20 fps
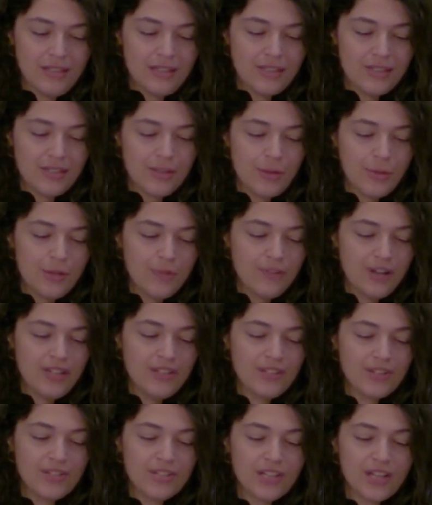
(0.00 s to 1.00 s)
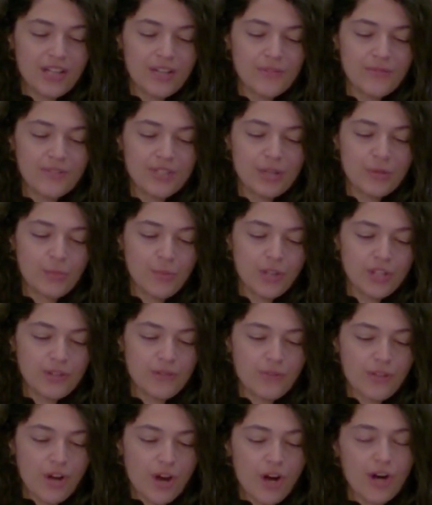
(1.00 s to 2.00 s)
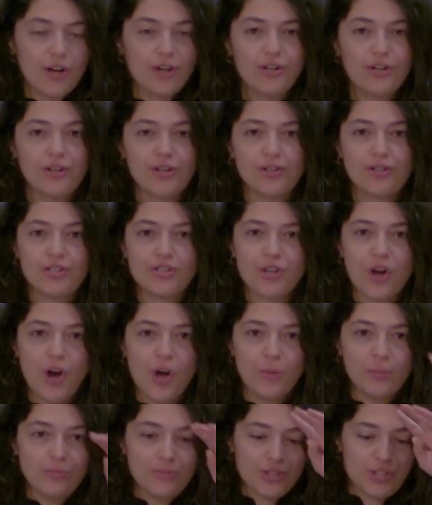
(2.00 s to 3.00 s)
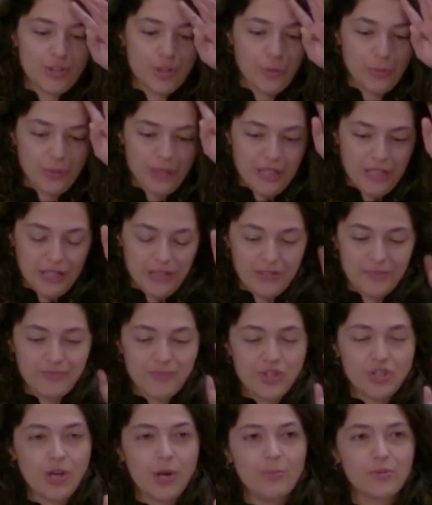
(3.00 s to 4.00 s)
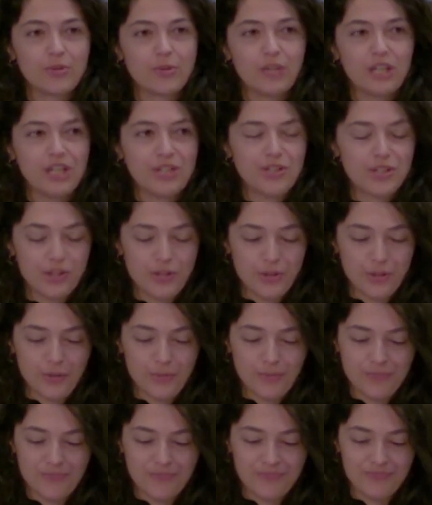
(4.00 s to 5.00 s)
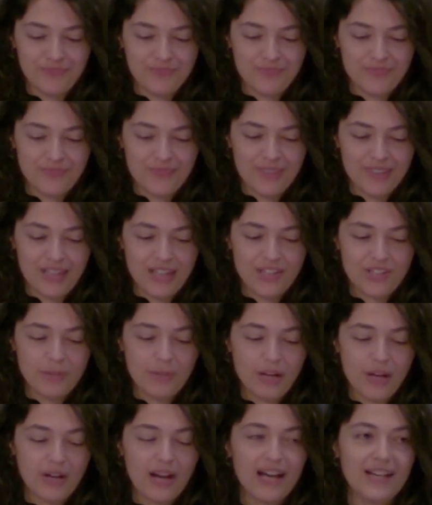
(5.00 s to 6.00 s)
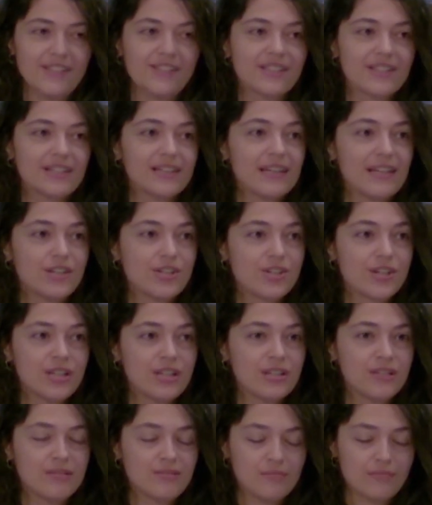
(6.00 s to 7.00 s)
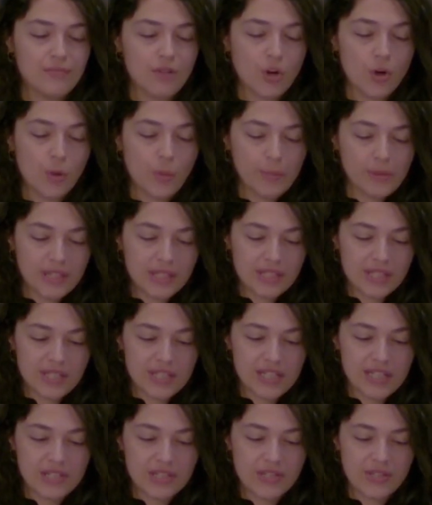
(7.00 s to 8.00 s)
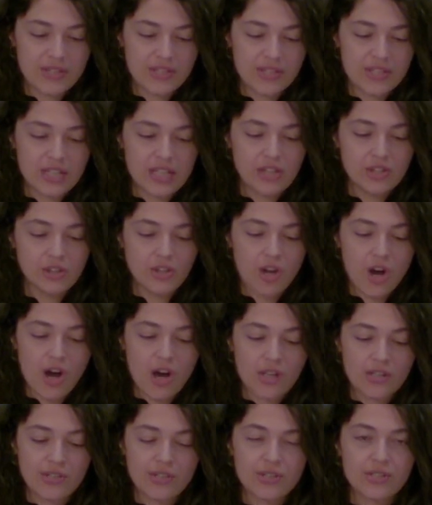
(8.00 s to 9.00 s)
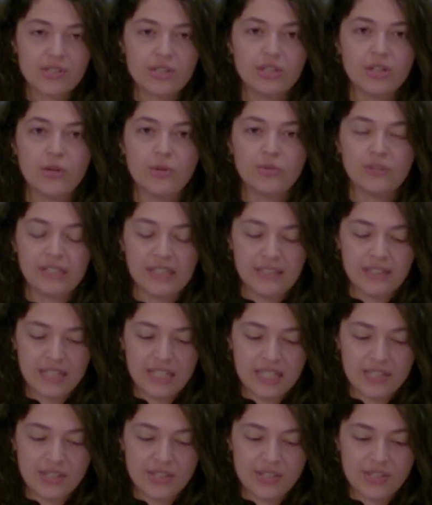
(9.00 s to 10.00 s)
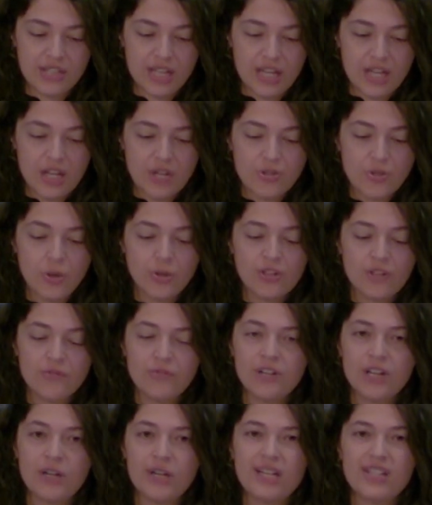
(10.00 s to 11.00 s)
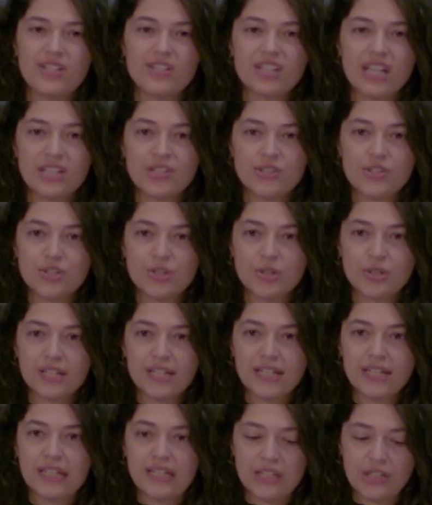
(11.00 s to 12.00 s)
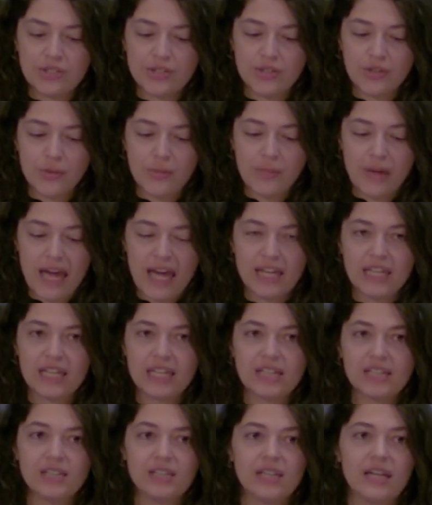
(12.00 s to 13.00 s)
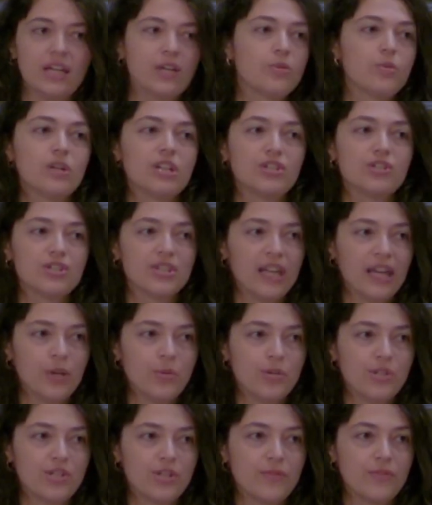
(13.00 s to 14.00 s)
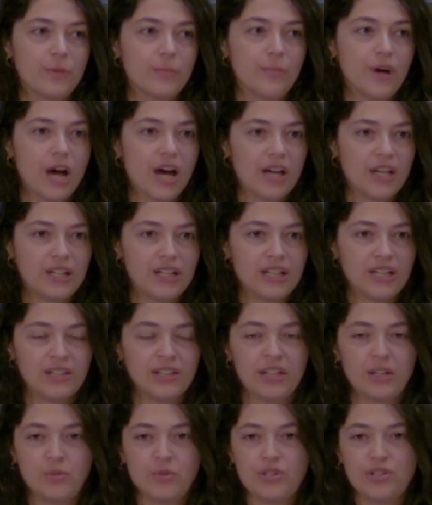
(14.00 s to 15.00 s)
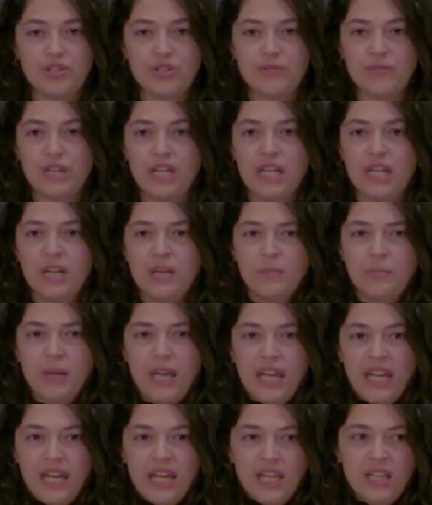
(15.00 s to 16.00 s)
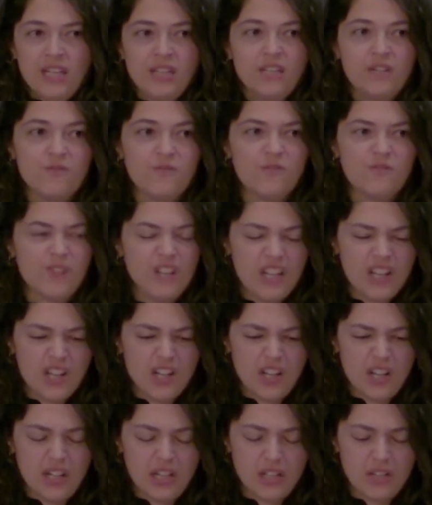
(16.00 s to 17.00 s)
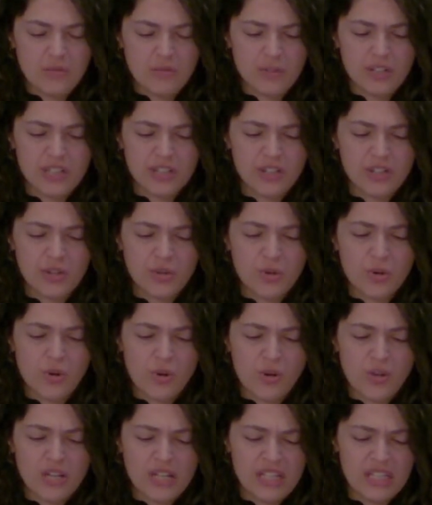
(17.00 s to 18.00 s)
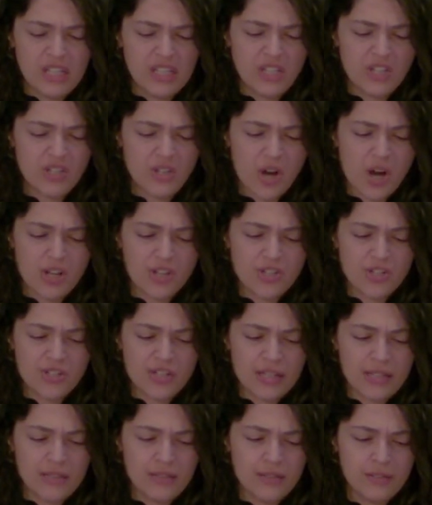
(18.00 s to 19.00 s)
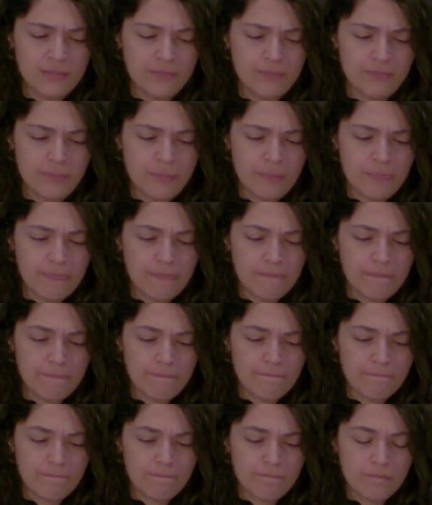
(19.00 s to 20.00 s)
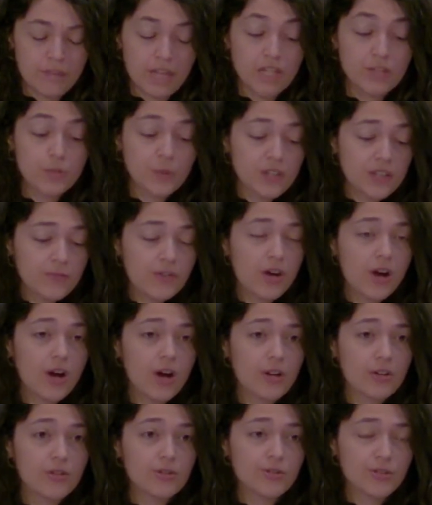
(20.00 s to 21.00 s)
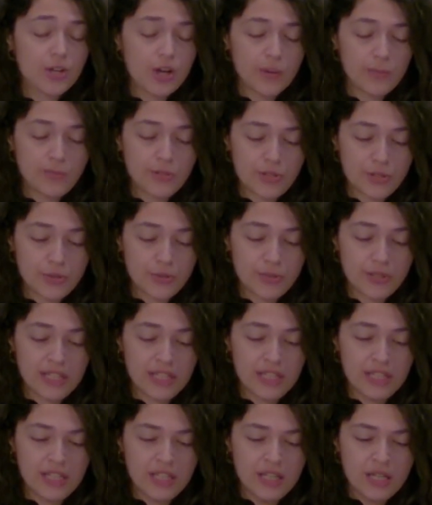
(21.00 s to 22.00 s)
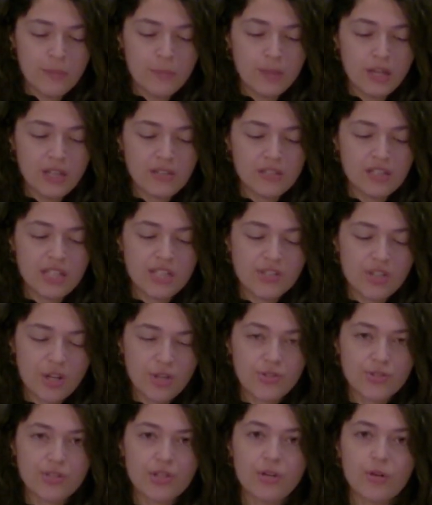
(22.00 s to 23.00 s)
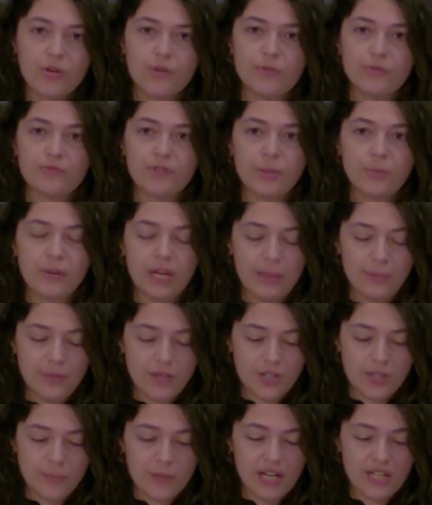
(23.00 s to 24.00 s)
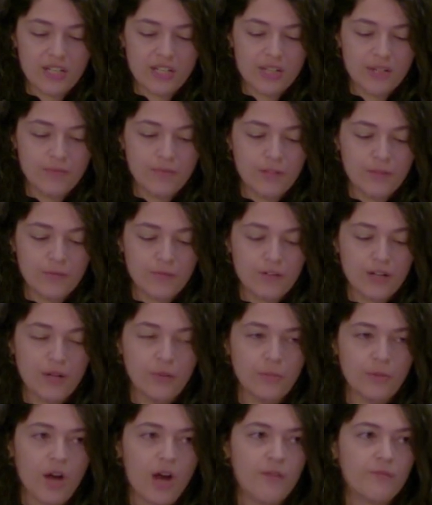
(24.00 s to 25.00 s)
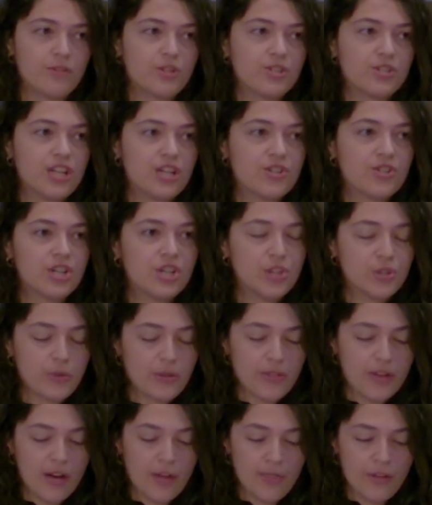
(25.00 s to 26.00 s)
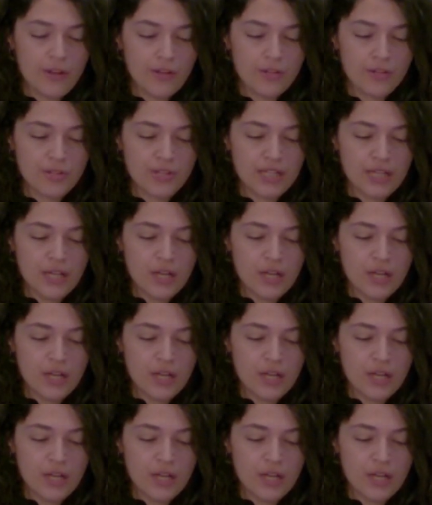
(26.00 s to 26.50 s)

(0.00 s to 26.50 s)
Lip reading: So we find ourselves in one of the harder psalms to read, Psalm 22. It's about isolation, hopelessness, loss, loneliness, told in very sensory and somatic language, language of the body, language of pain and fear and ridicule and exhaustion. It's one of the harder psalms to read, but it's also, from my perspective and from conversations with others,